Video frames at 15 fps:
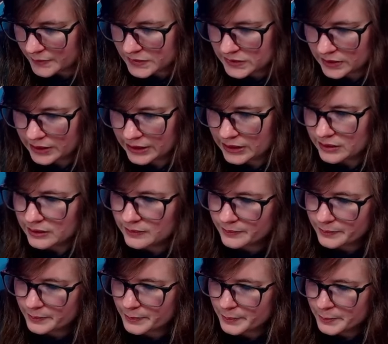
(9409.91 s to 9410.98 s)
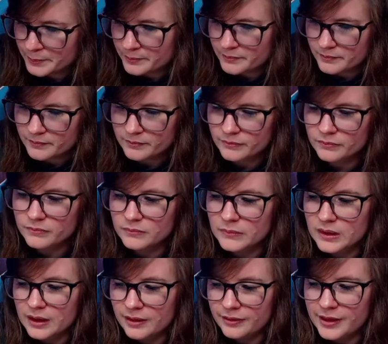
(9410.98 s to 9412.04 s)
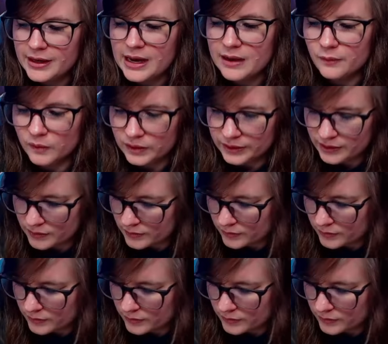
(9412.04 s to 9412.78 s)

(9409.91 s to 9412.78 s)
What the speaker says: sorry. But then I will know.